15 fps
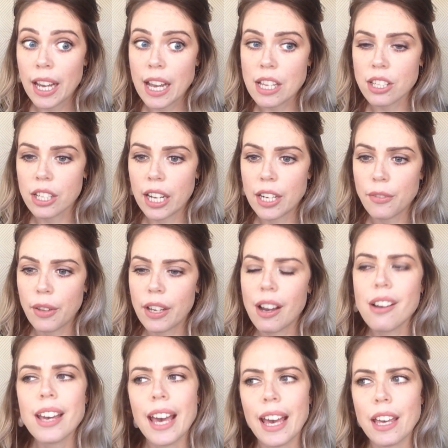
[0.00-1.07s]
it's kind of like,
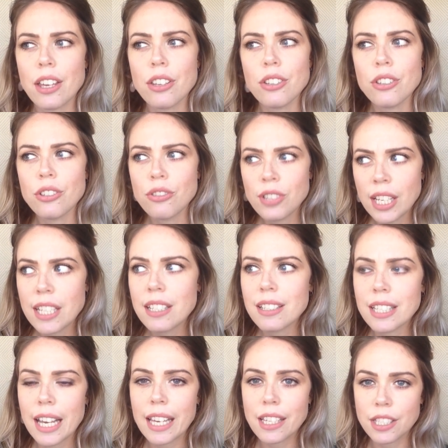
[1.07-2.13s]
okay, you need to
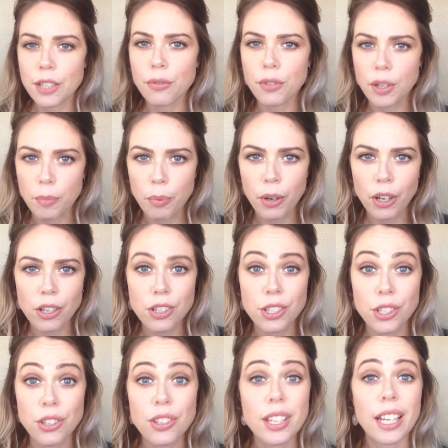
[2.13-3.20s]
take a different approach
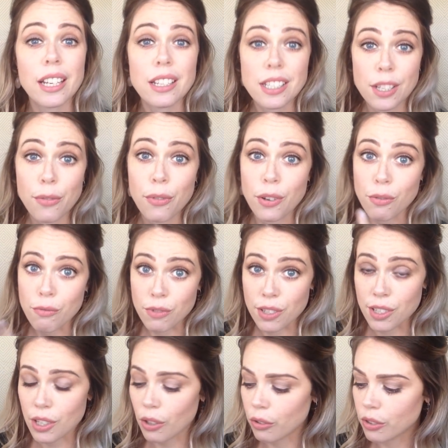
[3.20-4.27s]
so you get a different
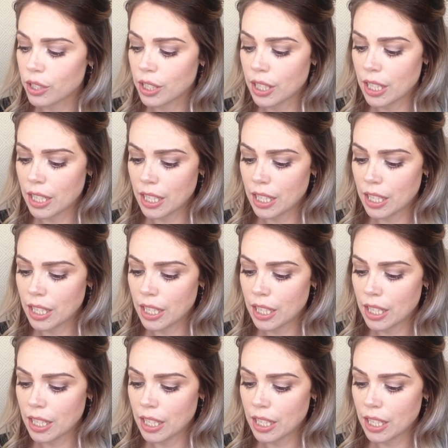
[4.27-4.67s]
result.